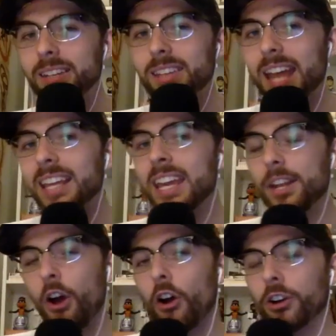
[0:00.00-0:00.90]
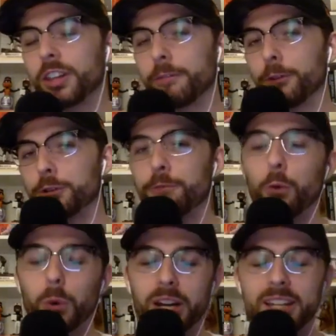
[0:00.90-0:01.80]
getting hit hard in the first
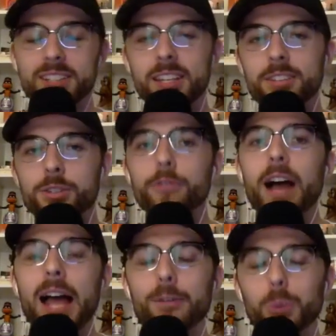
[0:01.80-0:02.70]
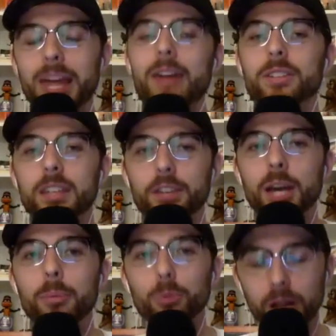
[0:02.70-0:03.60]
four innings, had survived without giving
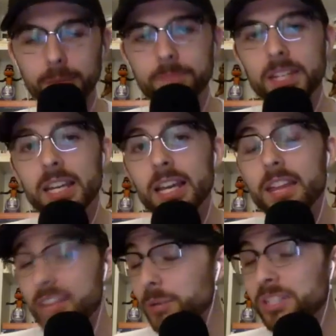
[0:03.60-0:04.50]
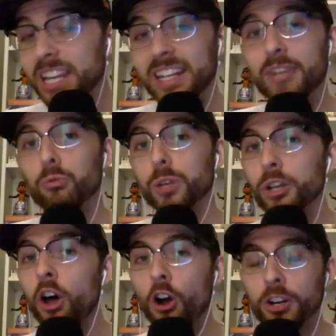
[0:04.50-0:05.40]
up a run. Then he was getting hit
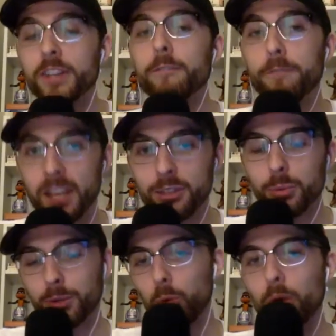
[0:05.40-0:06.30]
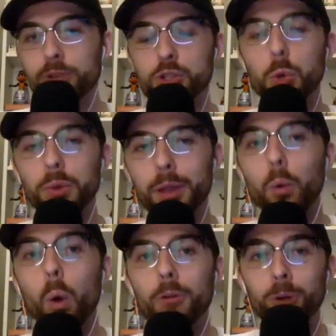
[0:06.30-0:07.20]
real hard in the fifth when the Royals scored their
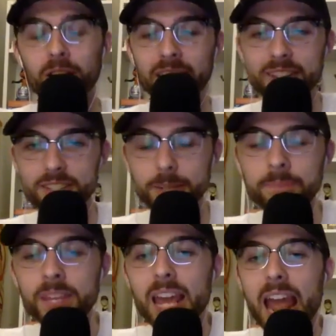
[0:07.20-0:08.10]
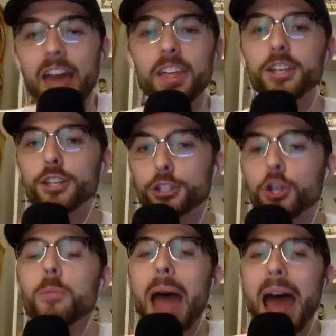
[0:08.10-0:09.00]
one run against him. And then to the
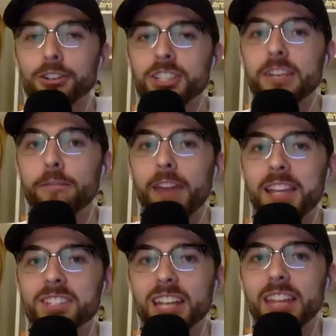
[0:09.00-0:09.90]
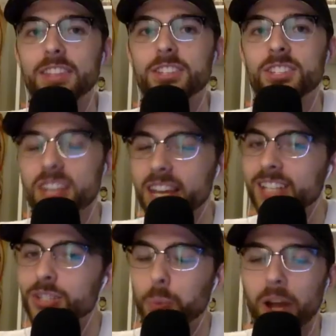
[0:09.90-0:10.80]
two batters he faced in the
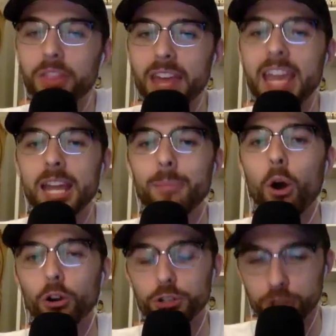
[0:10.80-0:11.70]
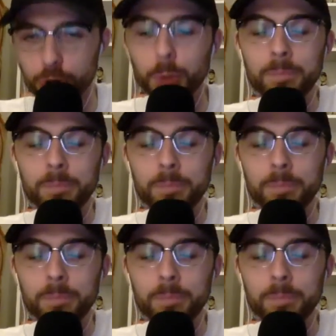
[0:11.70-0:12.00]
sixth, well, they hit him hard too.